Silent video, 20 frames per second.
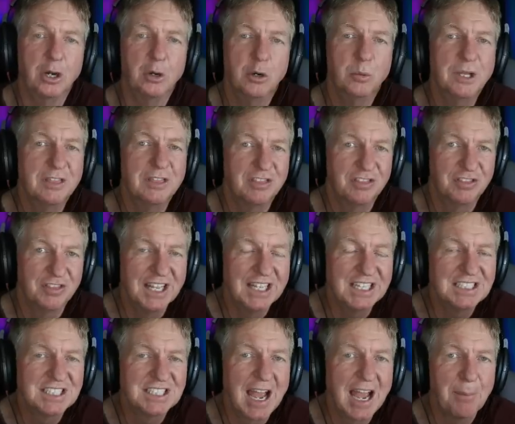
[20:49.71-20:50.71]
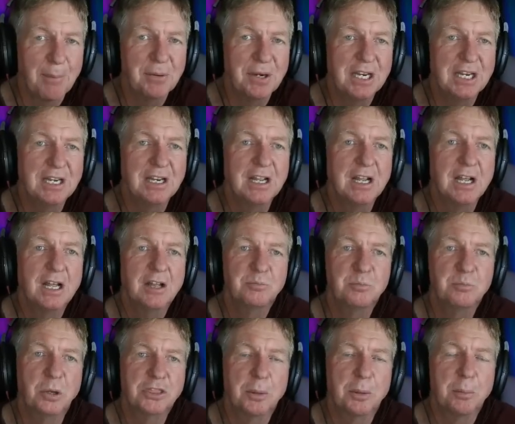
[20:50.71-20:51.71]
We think it's happening,
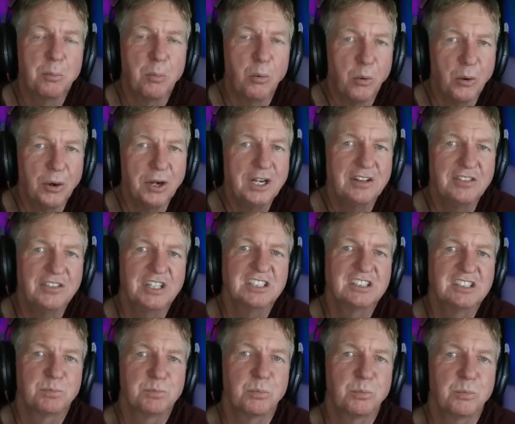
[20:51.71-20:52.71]
but the point of this